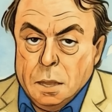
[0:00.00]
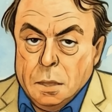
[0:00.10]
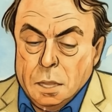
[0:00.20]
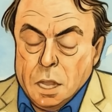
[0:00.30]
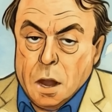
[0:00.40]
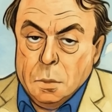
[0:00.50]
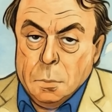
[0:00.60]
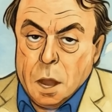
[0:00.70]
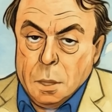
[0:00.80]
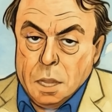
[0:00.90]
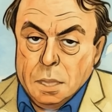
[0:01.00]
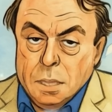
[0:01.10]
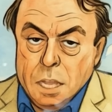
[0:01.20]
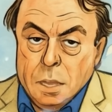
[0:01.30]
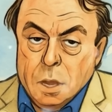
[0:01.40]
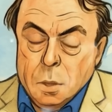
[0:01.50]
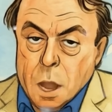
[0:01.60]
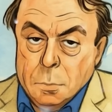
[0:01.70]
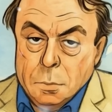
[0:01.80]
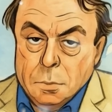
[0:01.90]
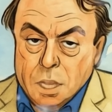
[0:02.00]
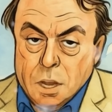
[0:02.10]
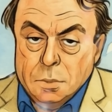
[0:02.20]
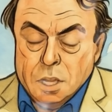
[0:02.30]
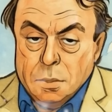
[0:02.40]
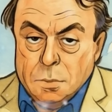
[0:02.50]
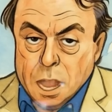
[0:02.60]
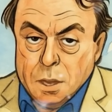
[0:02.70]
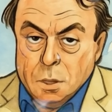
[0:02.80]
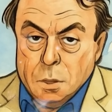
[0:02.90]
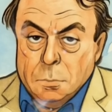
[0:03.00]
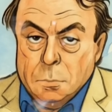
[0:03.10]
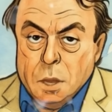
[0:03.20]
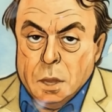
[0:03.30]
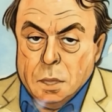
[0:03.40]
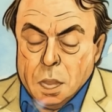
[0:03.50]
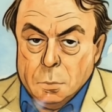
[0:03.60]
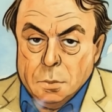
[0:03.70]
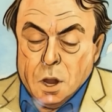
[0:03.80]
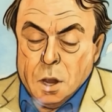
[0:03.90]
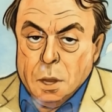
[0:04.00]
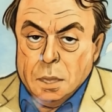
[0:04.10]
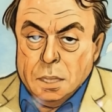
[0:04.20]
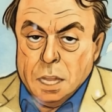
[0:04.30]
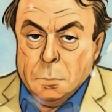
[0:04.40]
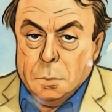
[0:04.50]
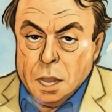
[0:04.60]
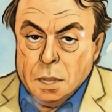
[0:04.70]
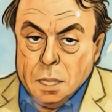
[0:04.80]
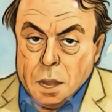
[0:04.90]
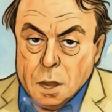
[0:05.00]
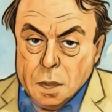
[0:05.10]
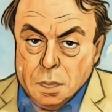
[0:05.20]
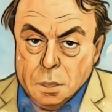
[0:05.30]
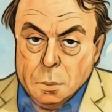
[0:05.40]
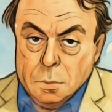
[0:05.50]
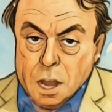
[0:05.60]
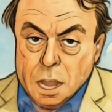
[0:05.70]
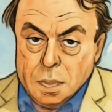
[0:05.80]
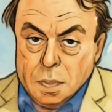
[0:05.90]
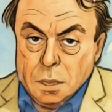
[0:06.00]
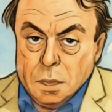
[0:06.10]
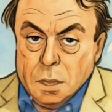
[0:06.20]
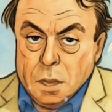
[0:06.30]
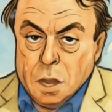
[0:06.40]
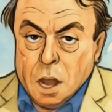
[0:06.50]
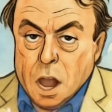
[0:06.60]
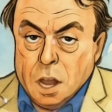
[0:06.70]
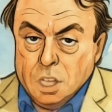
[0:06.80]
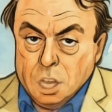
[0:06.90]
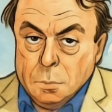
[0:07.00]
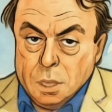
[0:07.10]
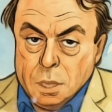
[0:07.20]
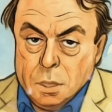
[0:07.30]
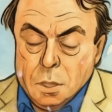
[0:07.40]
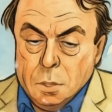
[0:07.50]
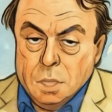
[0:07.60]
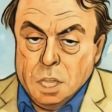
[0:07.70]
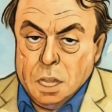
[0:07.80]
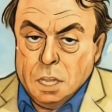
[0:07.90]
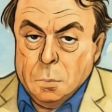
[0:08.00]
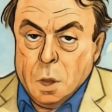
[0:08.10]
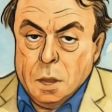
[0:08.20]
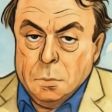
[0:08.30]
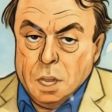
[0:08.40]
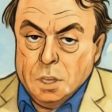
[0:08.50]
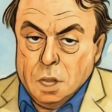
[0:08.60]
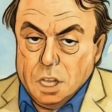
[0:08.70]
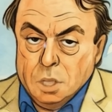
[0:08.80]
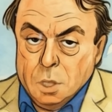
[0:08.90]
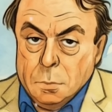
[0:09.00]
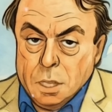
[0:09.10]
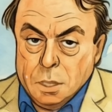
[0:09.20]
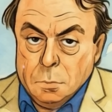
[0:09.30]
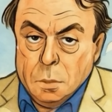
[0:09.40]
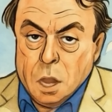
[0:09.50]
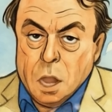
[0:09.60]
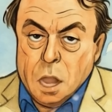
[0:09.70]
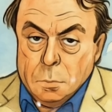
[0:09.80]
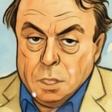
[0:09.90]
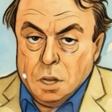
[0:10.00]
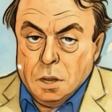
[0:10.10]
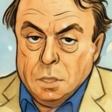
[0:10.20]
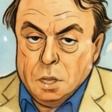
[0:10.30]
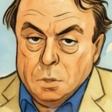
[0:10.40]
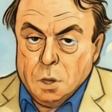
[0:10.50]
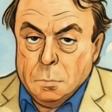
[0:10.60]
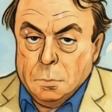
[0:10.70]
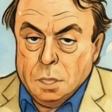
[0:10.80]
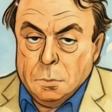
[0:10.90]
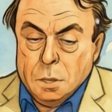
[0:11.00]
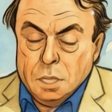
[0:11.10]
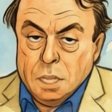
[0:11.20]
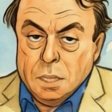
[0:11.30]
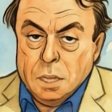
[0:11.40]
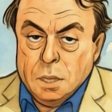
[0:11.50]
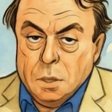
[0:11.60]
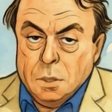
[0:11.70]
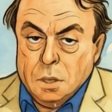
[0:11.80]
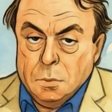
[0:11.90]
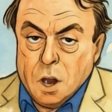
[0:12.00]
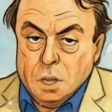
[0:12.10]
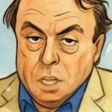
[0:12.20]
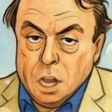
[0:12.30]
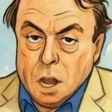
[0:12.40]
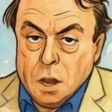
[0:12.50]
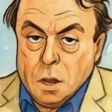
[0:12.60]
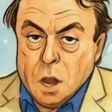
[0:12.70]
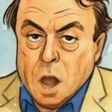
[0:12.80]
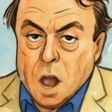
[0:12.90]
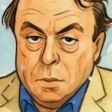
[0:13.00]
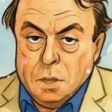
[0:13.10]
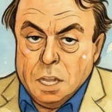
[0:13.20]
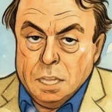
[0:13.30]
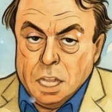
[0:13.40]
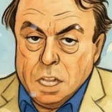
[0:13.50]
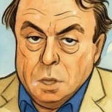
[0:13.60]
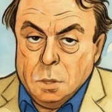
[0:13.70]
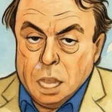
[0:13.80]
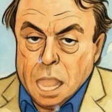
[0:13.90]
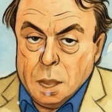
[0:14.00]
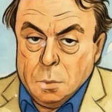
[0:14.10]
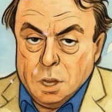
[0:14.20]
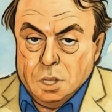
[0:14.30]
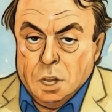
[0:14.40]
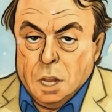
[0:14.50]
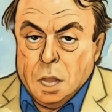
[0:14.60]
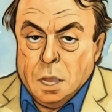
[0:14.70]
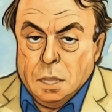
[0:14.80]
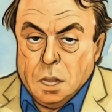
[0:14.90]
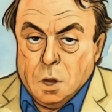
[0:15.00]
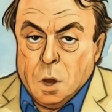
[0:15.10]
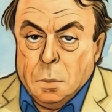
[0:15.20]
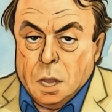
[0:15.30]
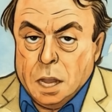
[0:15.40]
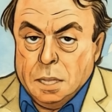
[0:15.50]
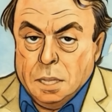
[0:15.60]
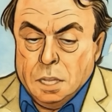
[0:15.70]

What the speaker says: The young Republicans didn't corrupt themselves in a vacuum. They were following the template their elders provided. Art Gibson, who studies white racial extremism, observed that Trump's persistent use of hostile, often incendiary language that normalizes